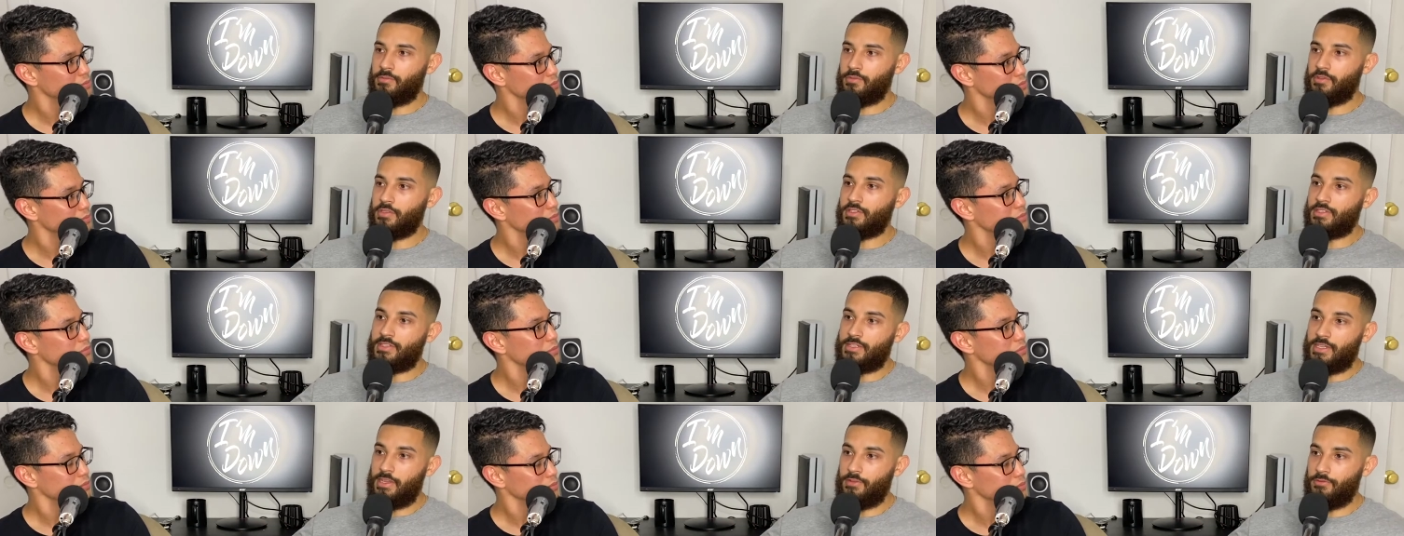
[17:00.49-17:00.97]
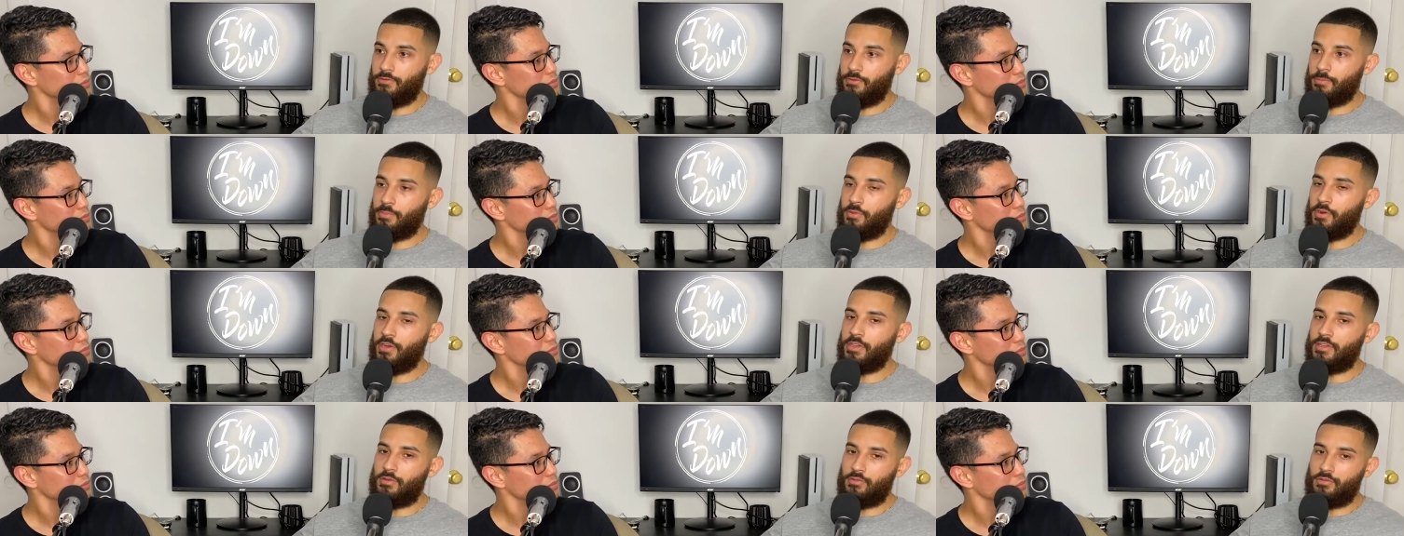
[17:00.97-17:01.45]
Speaker 1: the saving
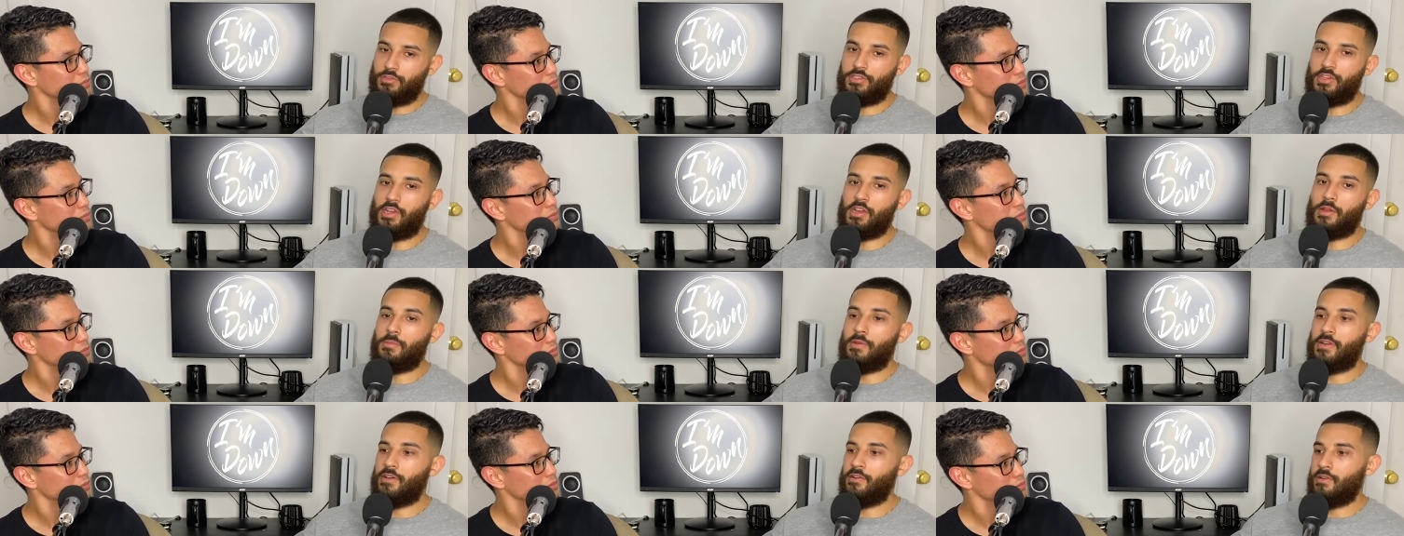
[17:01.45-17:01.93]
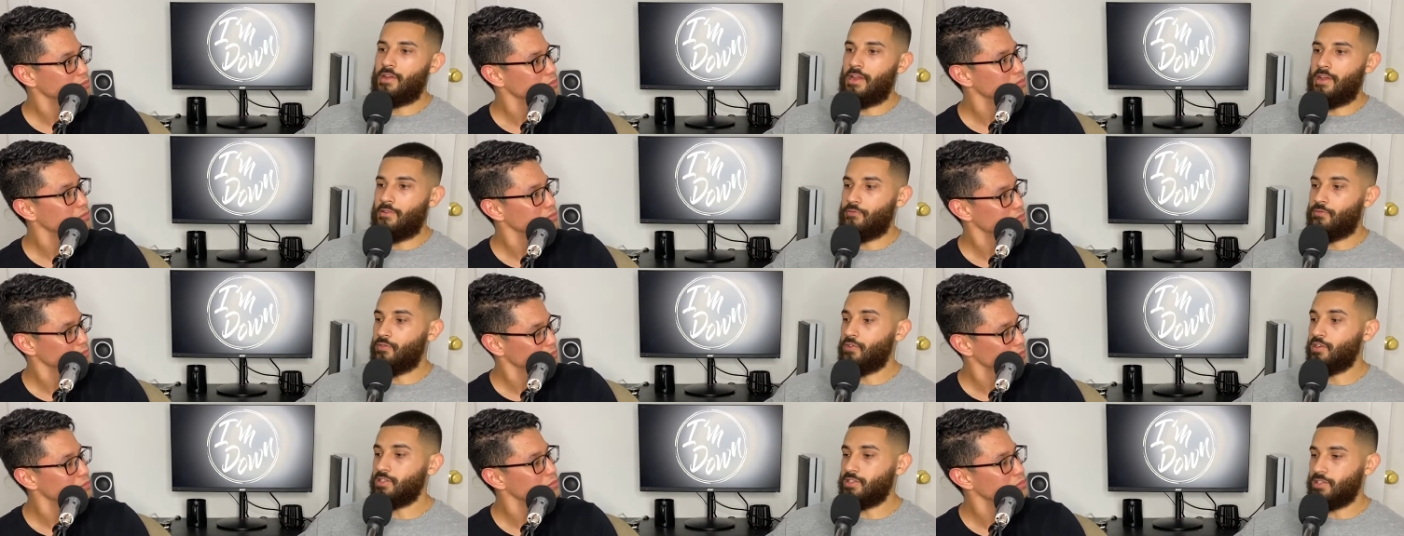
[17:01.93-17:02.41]
part that we're talking about
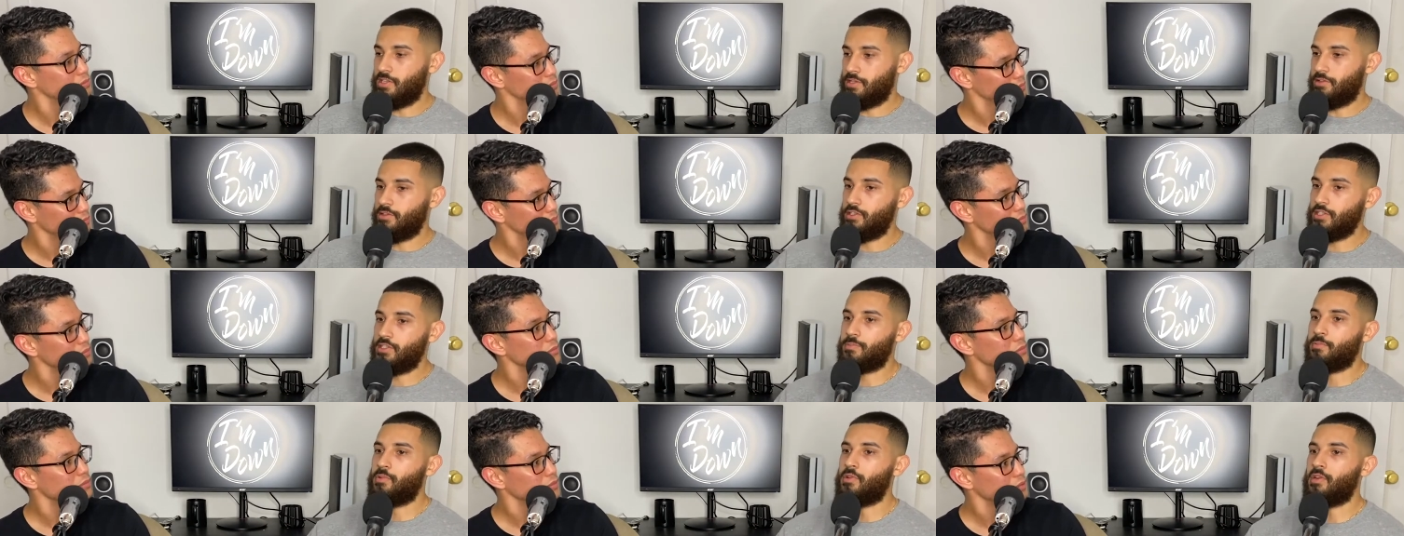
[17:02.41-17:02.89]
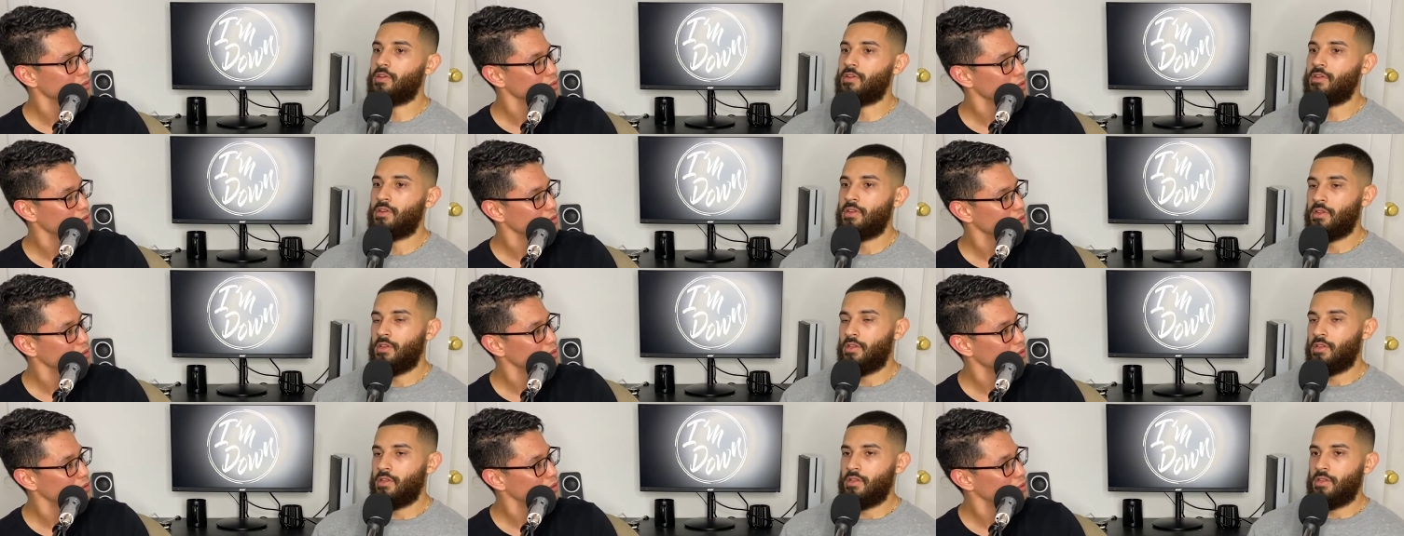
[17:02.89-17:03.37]
at 1st mm-hmm. and this part.
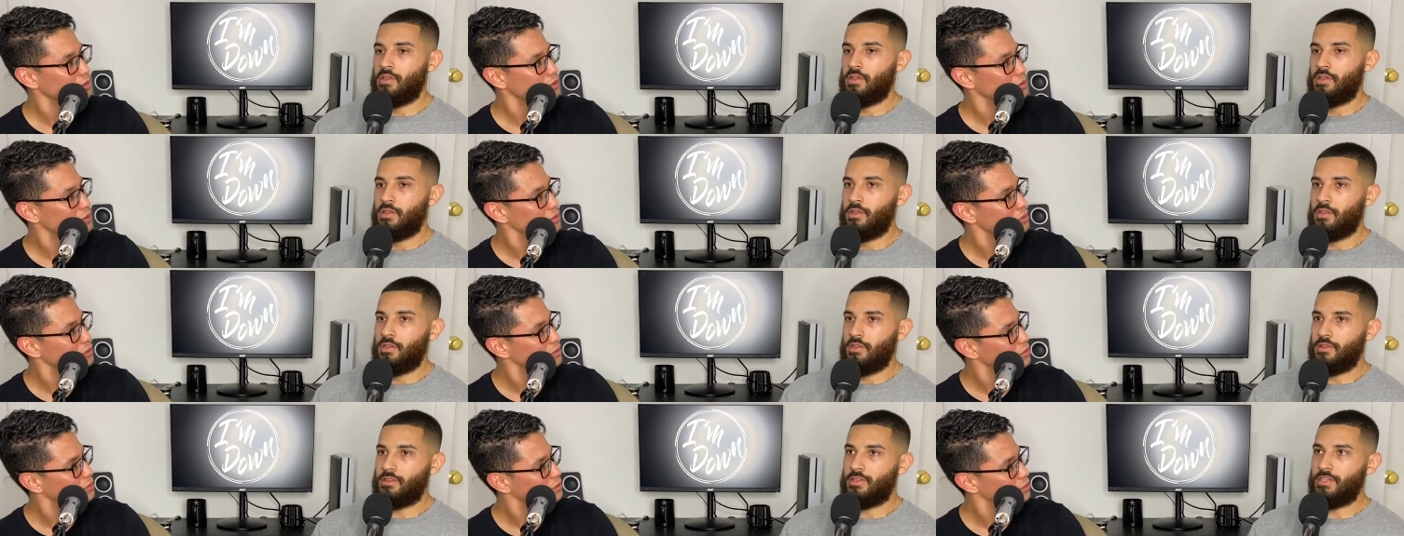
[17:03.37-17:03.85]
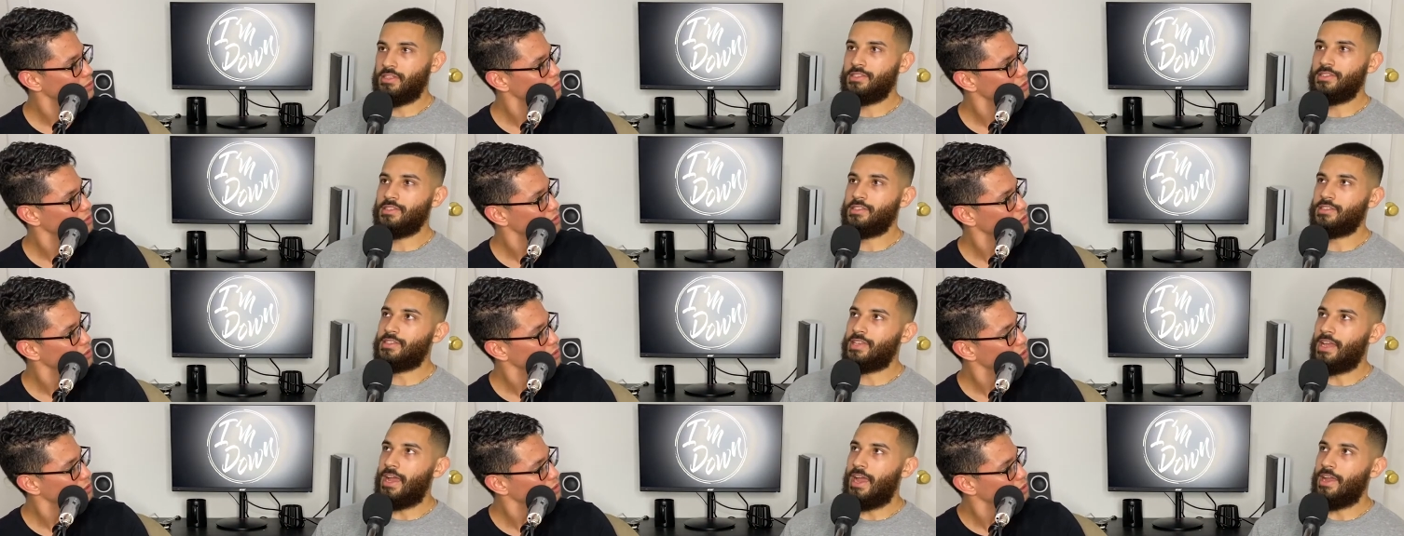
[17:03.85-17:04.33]
This
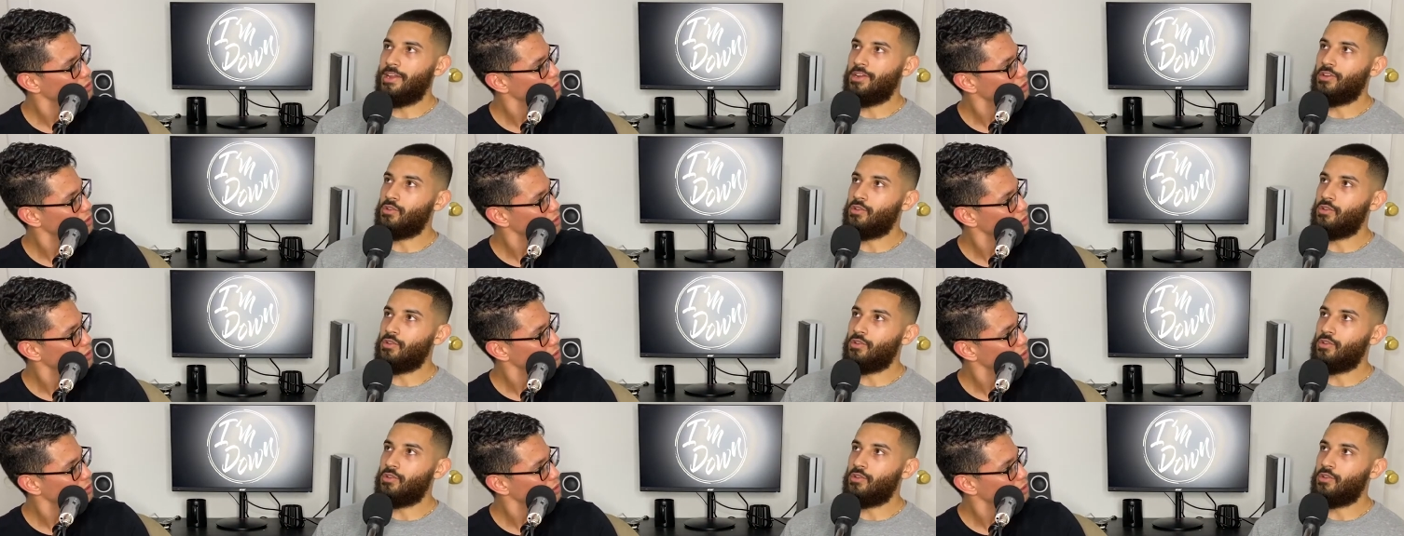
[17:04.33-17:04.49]
entire